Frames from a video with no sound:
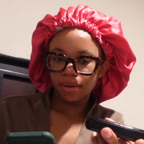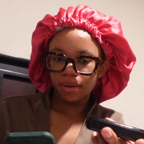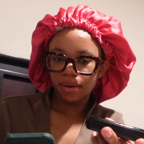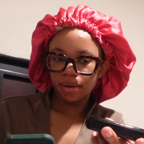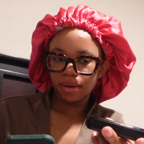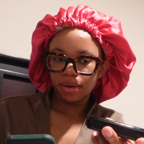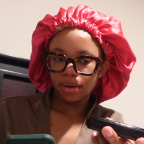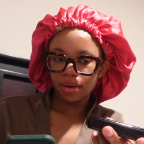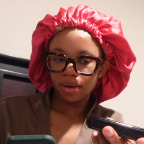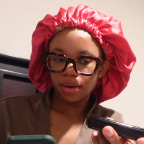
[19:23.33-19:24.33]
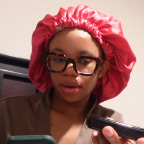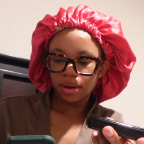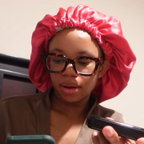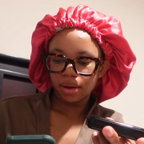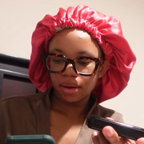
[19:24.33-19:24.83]

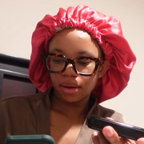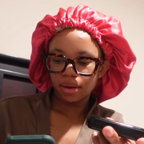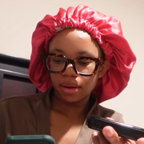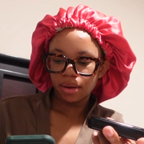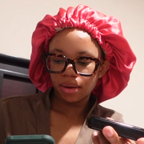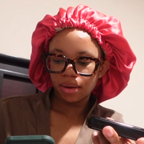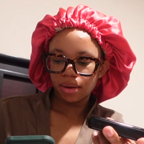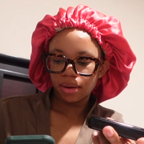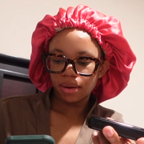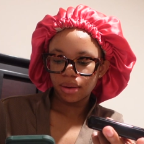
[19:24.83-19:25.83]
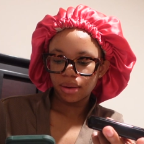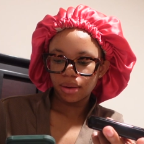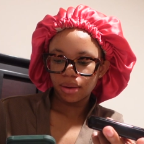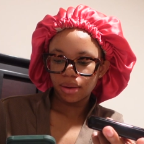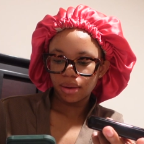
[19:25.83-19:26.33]

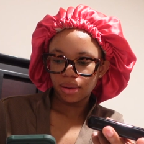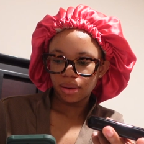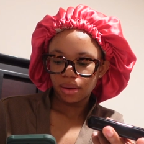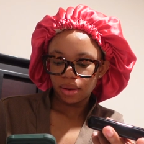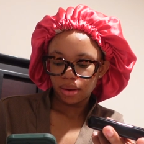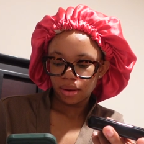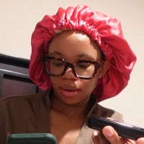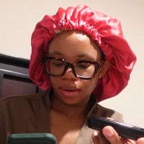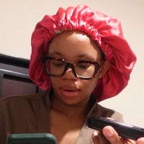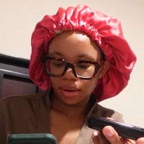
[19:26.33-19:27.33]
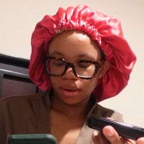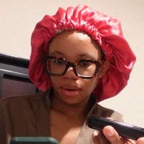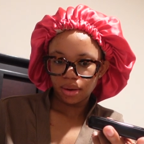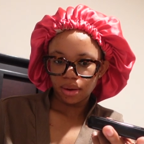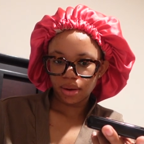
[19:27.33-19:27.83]

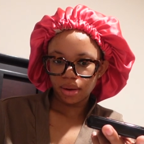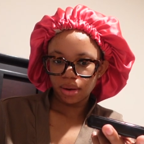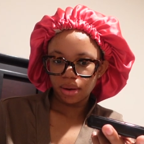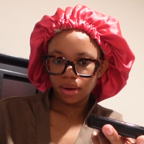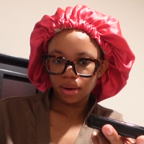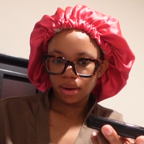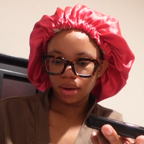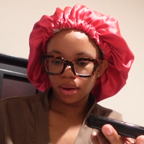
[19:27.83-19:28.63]
Nothing is said.